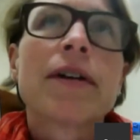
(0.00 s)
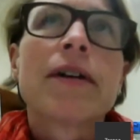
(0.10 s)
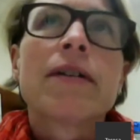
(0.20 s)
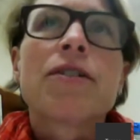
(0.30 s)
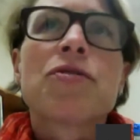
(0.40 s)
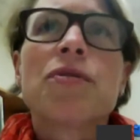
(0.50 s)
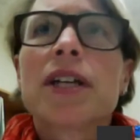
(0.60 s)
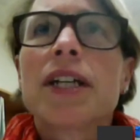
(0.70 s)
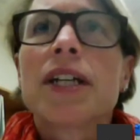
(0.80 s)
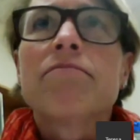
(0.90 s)
there's
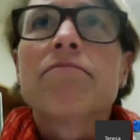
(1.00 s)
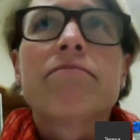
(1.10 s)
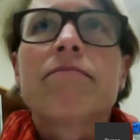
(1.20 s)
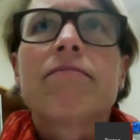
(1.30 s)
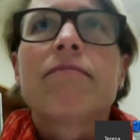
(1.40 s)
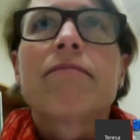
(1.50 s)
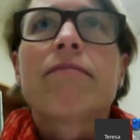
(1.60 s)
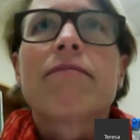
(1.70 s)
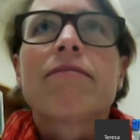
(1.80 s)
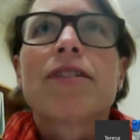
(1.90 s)
really
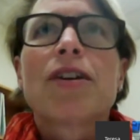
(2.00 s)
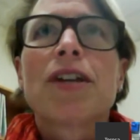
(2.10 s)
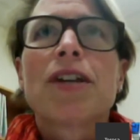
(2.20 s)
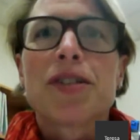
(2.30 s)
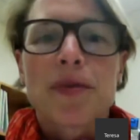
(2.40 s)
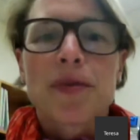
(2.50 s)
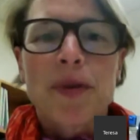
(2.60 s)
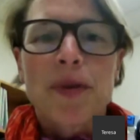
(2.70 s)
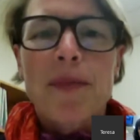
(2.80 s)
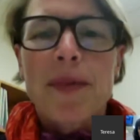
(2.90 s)
no need to
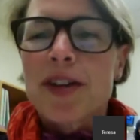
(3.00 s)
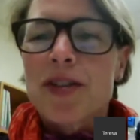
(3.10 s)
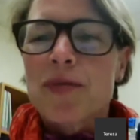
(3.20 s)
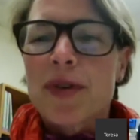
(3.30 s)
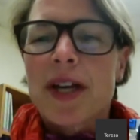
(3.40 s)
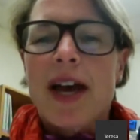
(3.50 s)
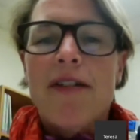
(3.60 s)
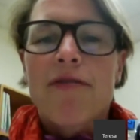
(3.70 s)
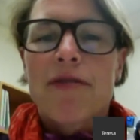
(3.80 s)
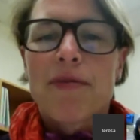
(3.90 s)
worry because we
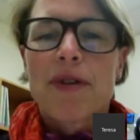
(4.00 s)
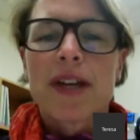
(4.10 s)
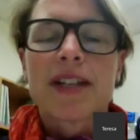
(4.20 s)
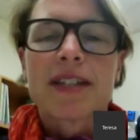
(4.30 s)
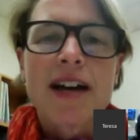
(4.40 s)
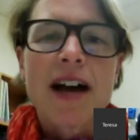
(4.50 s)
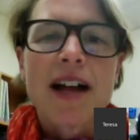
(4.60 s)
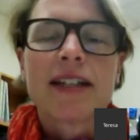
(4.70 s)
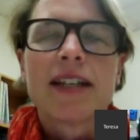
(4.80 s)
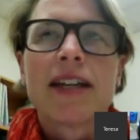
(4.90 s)
have really
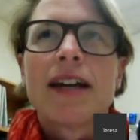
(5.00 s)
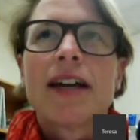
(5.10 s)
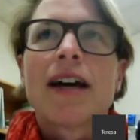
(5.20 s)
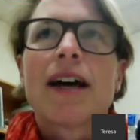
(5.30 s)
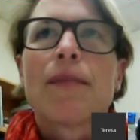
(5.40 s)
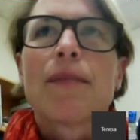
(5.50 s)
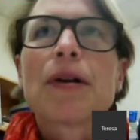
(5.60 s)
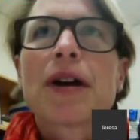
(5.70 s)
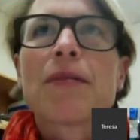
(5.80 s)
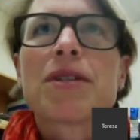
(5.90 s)
solid
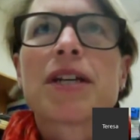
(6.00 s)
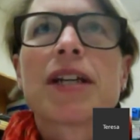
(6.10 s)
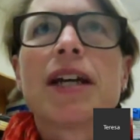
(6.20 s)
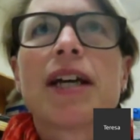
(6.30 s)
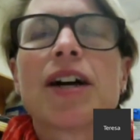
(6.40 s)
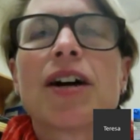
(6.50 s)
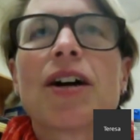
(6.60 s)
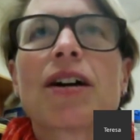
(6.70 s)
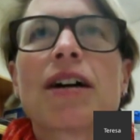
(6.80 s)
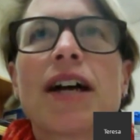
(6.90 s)
programs in
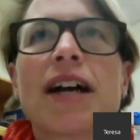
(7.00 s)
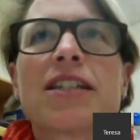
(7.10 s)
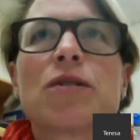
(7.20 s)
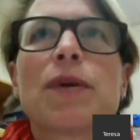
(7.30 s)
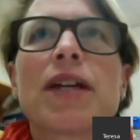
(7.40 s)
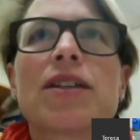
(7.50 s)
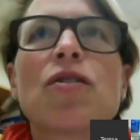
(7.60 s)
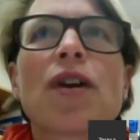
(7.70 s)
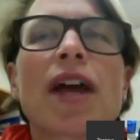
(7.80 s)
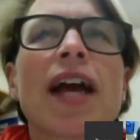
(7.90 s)
our classes, but it's
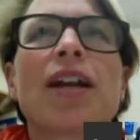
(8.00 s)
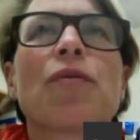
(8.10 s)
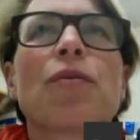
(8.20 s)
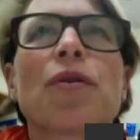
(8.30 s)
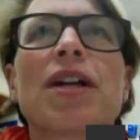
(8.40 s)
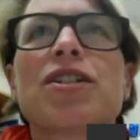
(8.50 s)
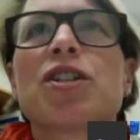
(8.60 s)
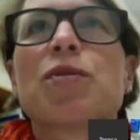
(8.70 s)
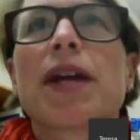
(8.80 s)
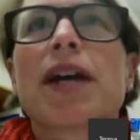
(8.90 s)
okay to worry
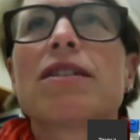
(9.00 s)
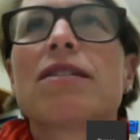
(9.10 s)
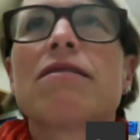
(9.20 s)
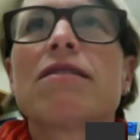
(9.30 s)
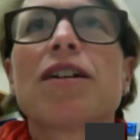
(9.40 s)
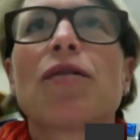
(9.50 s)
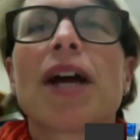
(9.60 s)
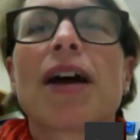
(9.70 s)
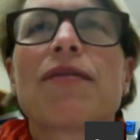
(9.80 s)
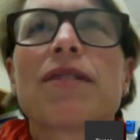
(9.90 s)
just because, you know,
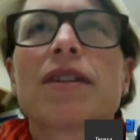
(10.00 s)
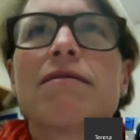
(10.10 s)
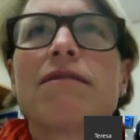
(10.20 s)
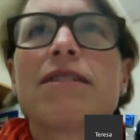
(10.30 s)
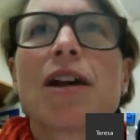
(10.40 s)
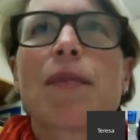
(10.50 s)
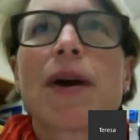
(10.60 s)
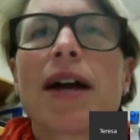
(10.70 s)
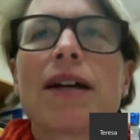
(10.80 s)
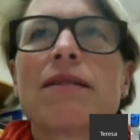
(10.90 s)
we have to say
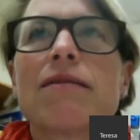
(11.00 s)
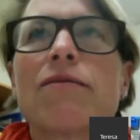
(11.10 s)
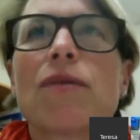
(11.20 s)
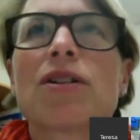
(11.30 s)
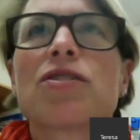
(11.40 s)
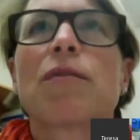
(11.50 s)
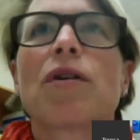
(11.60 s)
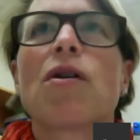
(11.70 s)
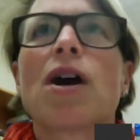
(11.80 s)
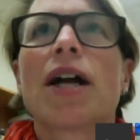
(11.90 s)
goodbye and watch them
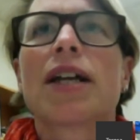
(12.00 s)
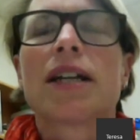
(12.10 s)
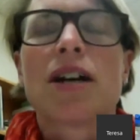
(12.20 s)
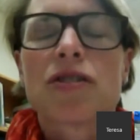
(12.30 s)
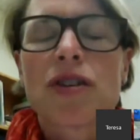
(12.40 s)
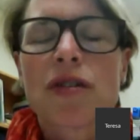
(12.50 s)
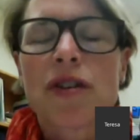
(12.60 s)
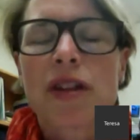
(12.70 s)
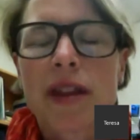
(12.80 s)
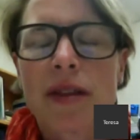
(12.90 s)
go on, and also know
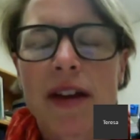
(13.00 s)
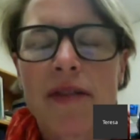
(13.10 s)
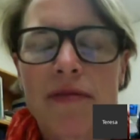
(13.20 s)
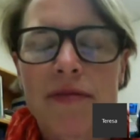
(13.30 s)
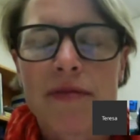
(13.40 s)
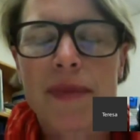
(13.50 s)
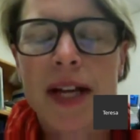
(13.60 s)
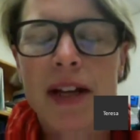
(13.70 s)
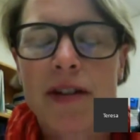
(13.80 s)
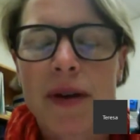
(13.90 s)
that they've
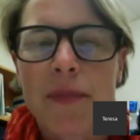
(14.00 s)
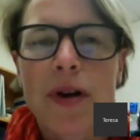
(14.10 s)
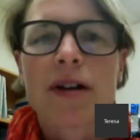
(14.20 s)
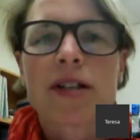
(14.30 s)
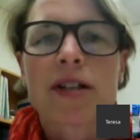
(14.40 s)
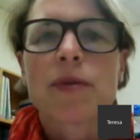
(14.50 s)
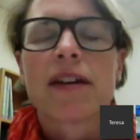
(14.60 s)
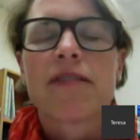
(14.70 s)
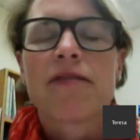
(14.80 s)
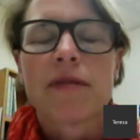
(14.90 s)
made great progress
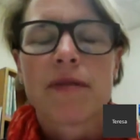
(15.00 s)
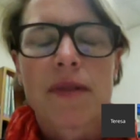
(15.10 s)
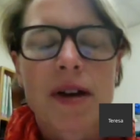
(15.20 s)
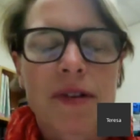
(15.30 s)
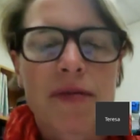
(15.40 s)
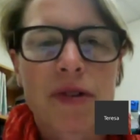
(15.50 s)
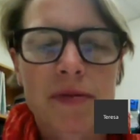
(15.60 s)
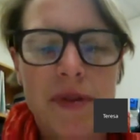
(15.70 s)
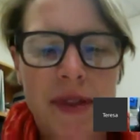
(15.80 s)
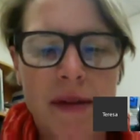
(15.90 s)
while we've
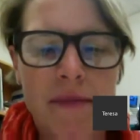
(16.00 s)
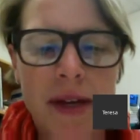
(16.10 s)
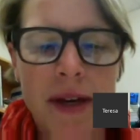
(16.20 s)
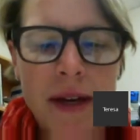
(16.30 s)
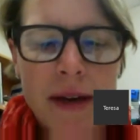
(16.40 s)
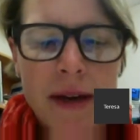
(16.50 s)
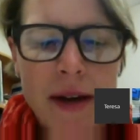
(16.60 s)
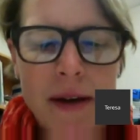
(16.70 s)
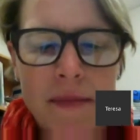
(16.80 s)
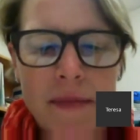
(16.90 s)
worked with them,
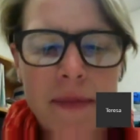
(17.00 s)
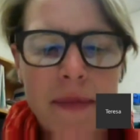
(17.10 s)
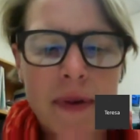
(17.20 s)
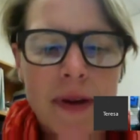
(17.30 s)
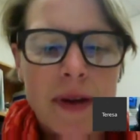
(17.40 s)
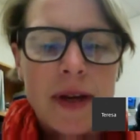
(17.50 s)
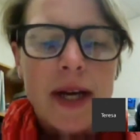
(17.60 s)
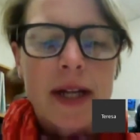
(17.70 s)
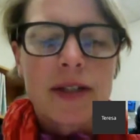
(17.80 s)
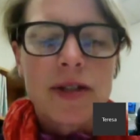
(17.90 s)
and
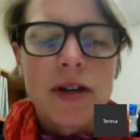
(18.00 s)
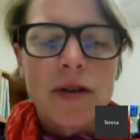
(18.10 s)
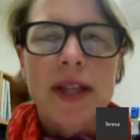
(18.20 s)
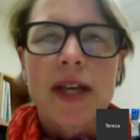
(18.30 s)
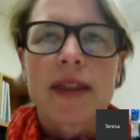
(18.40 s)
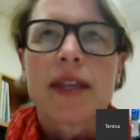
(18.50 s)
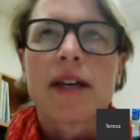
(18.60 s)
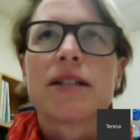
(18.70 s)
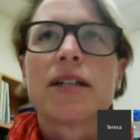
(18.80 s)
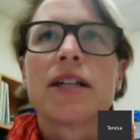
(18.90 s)
knowing that they'll
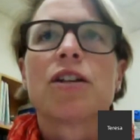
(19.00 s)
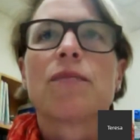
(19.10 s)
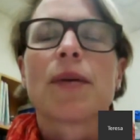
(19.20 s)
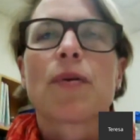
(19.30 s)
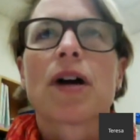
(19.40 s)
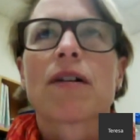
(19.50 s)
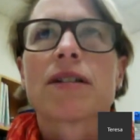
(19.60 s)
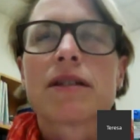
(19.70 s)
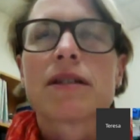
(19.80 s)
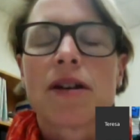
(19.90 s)
continue to make
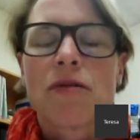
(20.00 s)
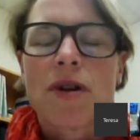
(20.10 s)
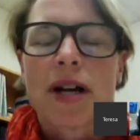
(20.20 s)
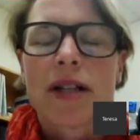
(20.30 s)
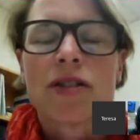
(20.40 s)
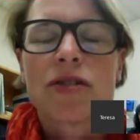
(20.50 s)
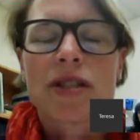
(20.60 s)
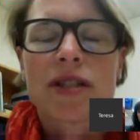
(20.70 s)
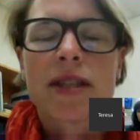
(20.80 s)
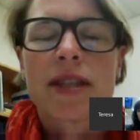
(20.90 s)
progress as they go on. So
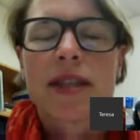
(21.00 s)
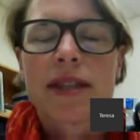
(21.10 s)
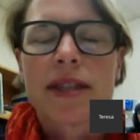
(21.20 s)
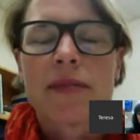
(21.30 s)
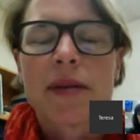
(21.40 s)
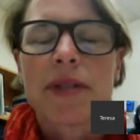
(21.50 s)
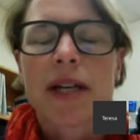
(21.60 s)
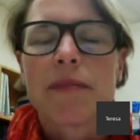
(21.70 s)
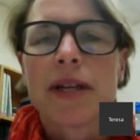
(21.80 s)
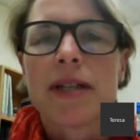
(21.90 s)
just sometimes
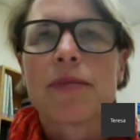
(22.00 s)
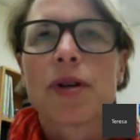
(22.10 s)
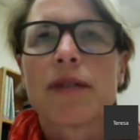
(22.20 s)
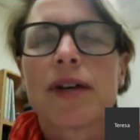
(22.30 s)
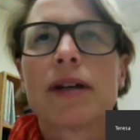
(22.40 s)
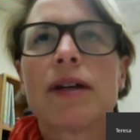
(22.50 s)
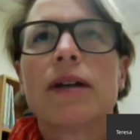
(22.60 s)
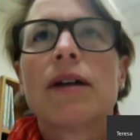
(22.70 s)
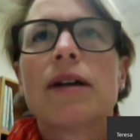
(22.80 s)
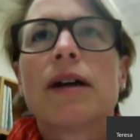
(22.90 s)
it can be somewhat of
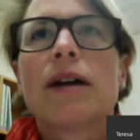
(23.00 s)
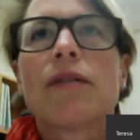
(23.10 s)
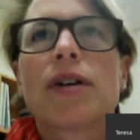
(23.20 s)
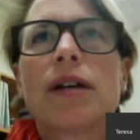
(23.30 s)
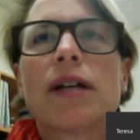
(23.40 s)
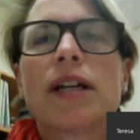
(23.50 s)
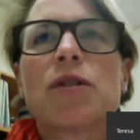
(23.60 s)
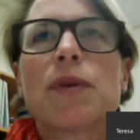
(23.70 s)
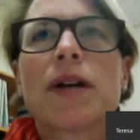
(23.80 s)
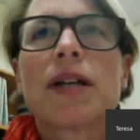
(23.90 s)
an
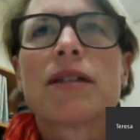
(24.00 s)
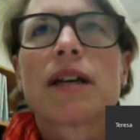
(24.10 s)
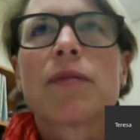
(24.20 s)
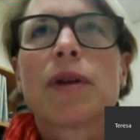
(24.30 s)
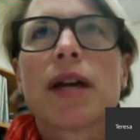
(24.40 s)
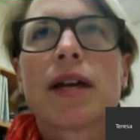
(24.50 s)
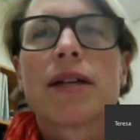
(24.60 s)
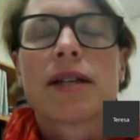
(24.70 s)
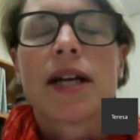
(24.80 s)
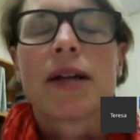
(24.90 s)
experience that can be
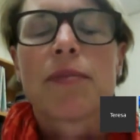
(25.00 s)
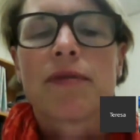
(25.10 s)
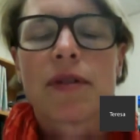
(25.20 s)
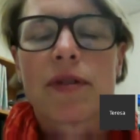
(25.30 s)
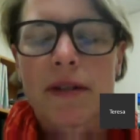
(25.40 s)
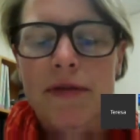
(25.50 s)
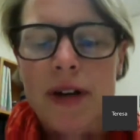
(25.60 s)
anxiety provoking for